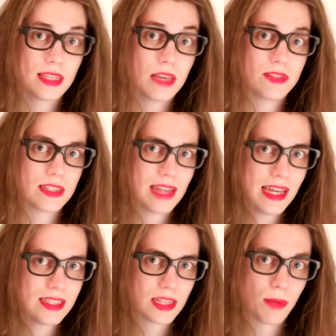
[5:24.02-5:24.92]
It gives a
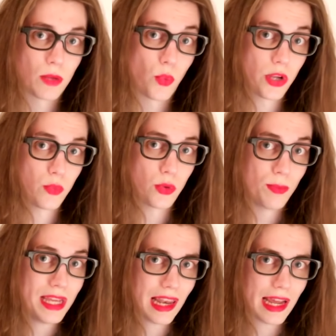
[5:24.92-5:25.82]
taste about what it would
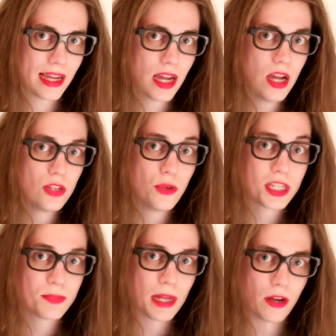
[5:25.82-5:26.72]
be like to
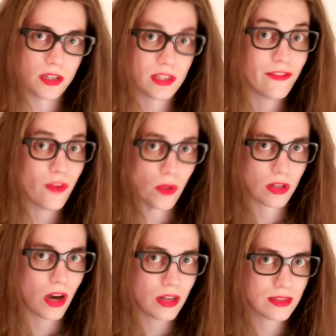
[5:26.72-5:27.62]
experience the full
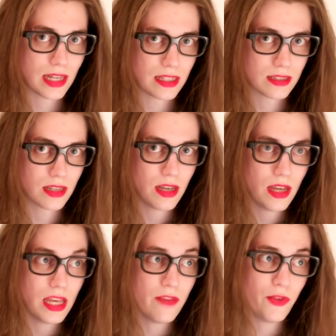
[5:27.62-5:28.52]
content,
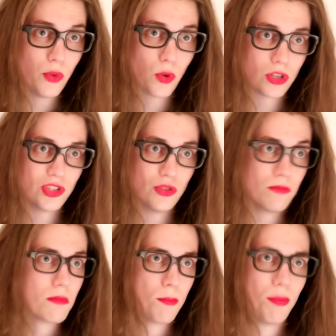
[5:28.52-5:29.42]
if you were to
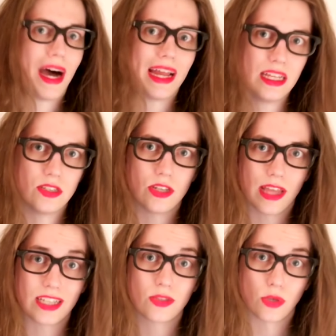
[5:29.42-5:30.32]
buy into
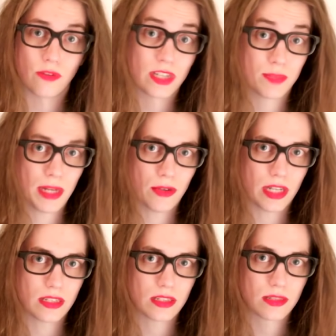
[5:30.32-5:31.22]
that sort of
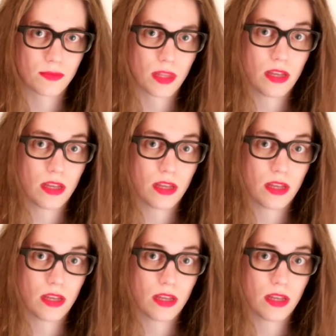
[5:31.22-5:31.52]
experience.